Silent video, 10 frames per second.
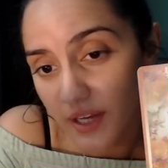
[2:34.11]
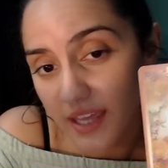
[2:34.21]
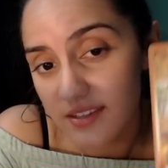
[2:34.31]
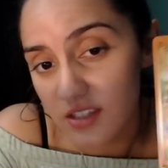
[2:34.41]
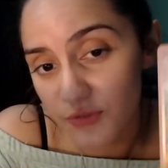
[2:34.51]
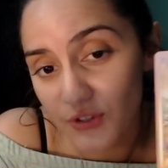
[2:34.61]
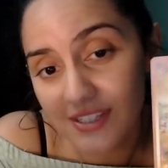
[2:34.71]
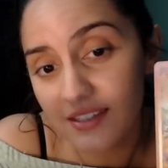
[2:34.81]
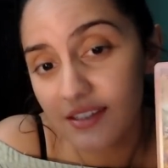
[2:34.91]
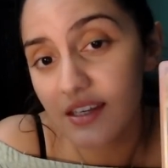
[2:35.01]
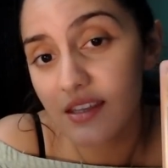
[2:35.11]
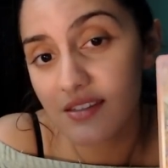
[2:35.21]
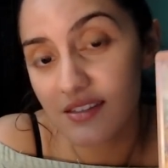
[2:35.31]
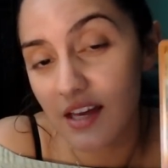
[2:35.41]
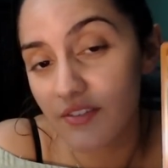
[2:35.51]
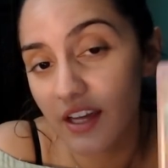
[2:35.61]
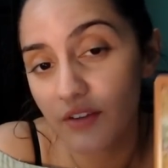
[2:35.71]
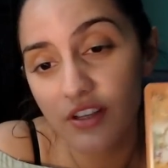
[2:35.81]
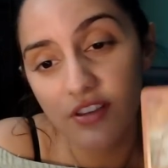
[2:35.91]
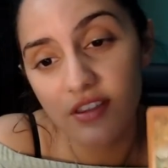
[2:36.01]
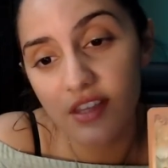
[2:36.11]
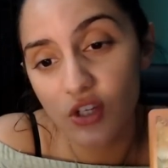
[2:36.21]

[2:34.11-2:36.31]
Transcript: Okay, this is fertility, this is having everything